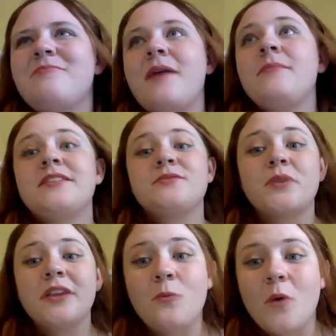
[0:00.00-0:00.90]
I mean, it's
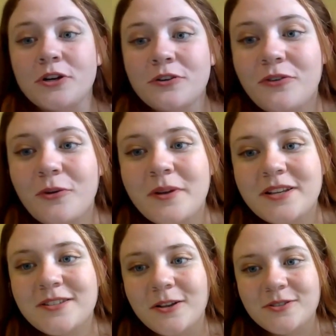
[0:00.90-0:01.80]
really wonderful, but
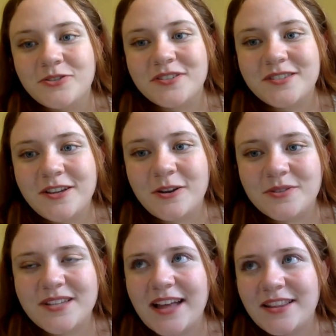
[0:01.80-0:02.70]
it's also just you know
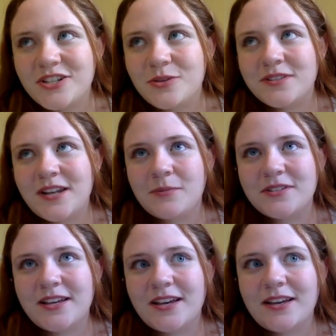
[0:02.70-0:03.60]
sad that she wasn't able
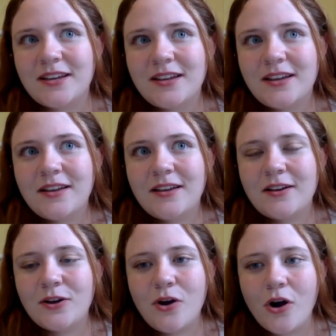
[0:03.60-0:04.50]
to
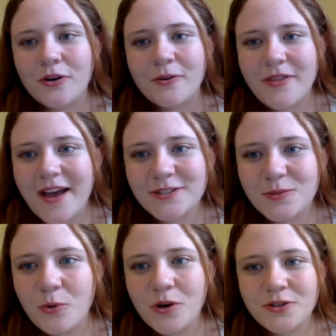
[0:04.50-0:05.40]
garner that
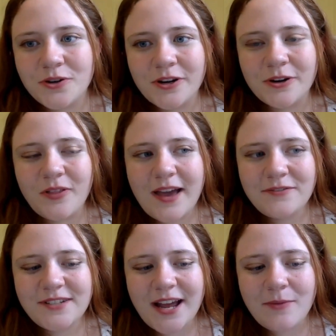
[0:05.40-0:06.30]
support during her
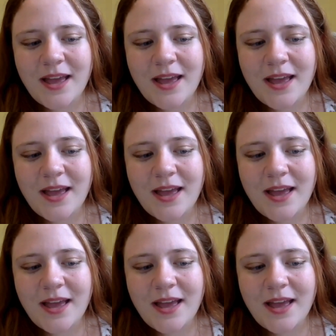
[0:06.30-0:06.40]
lifetime.